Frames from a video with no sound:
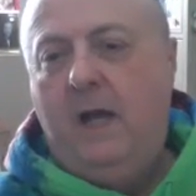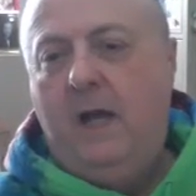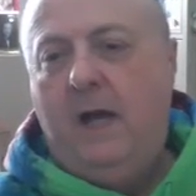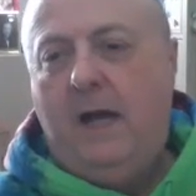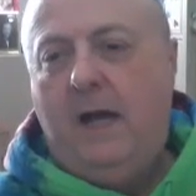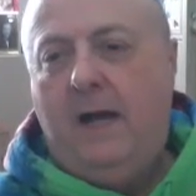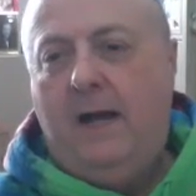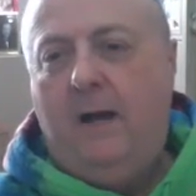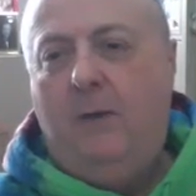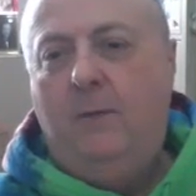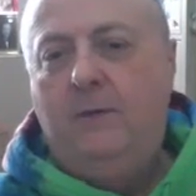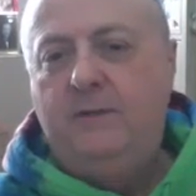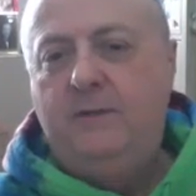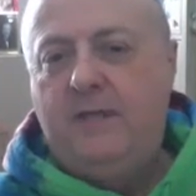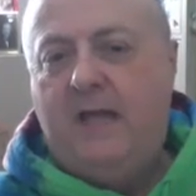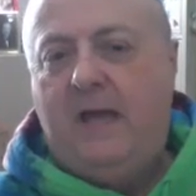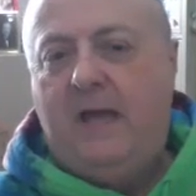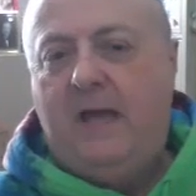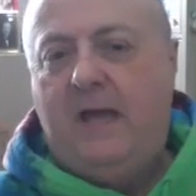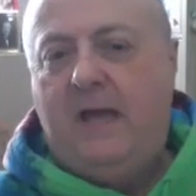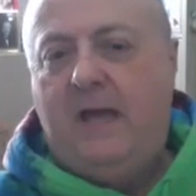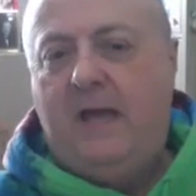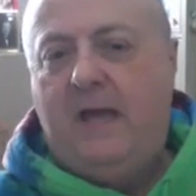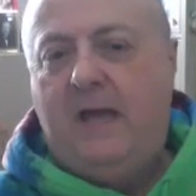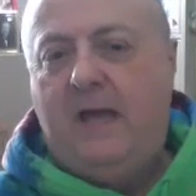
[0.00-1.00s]
How is
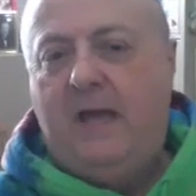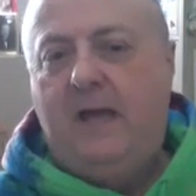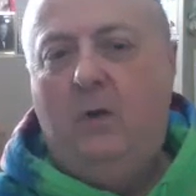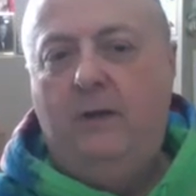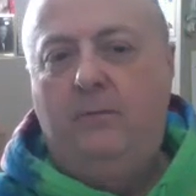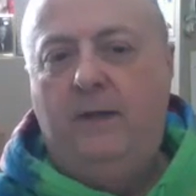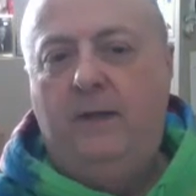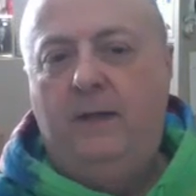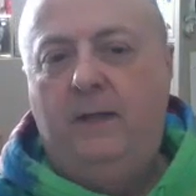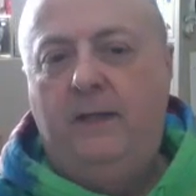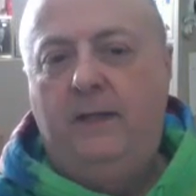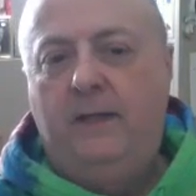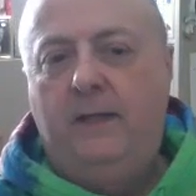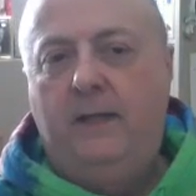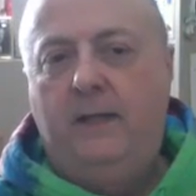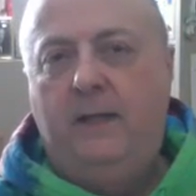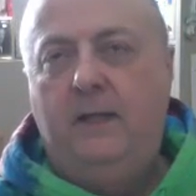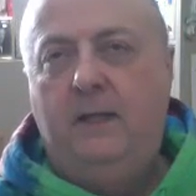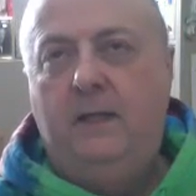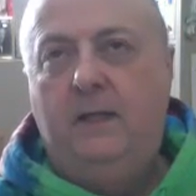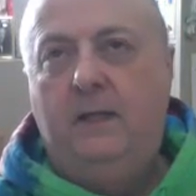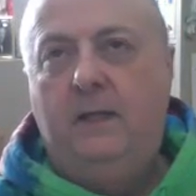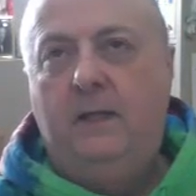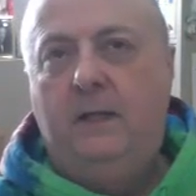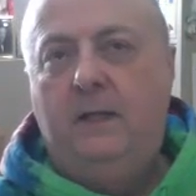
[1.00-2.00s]
that going to
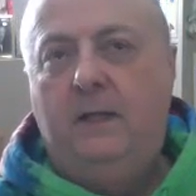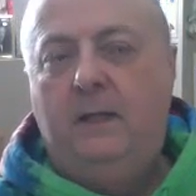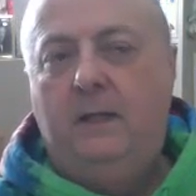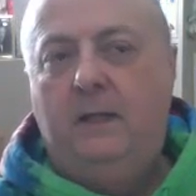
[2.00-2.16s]
really,